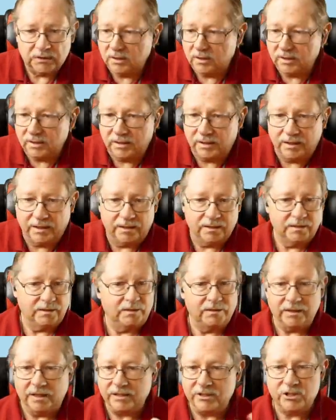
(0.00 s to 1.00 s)

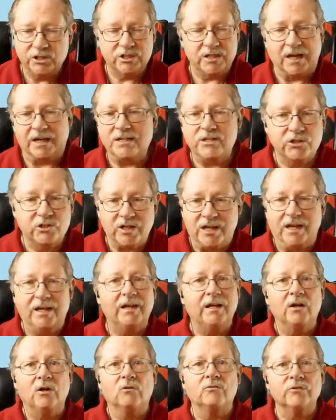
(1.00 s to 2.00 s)
And I just can't
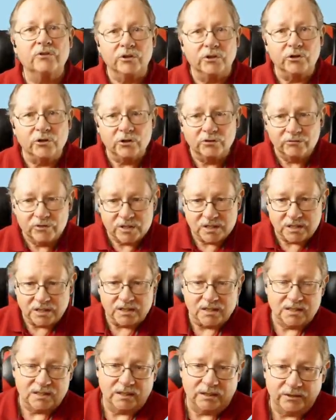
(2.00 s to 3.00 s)
get over the
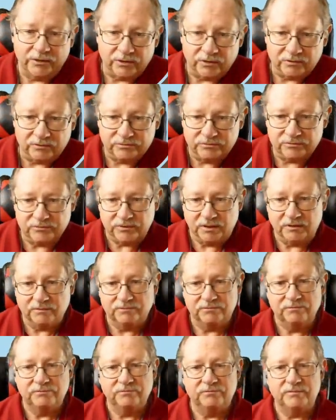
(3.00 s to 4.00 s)
nervousness here
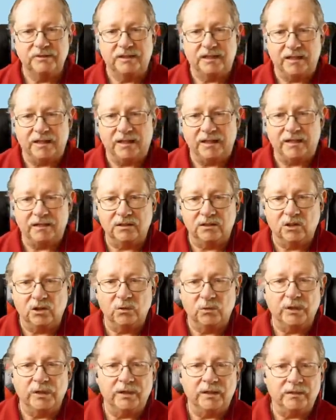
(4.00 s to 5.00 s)
of getting it
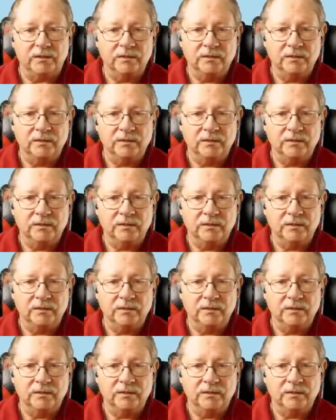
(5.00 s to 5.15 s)
going and